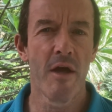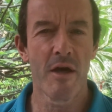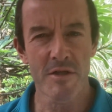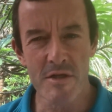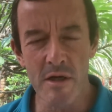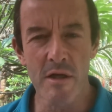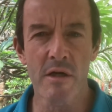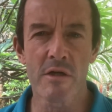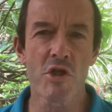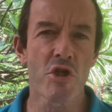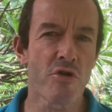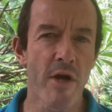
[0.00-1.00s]
Still a
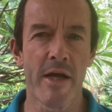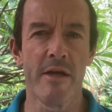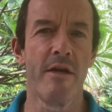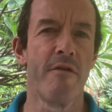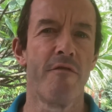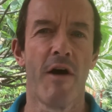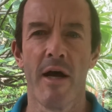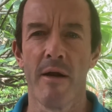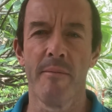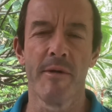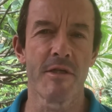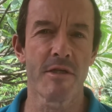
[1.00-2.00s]
constrained
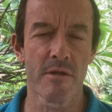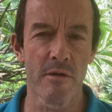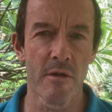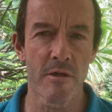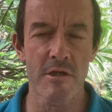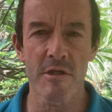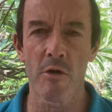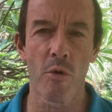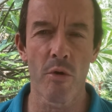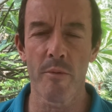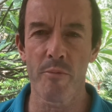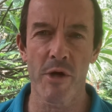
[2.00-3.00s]
environment, still all
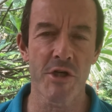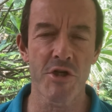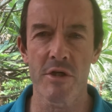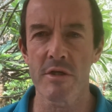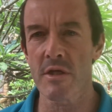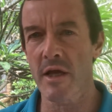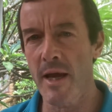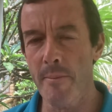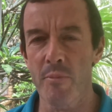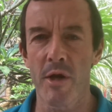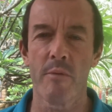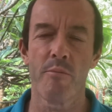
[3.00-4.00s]
the pressures, the cap
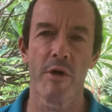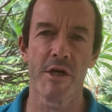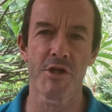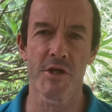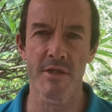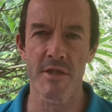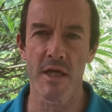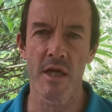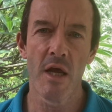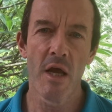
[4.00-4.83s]
rate pressures, the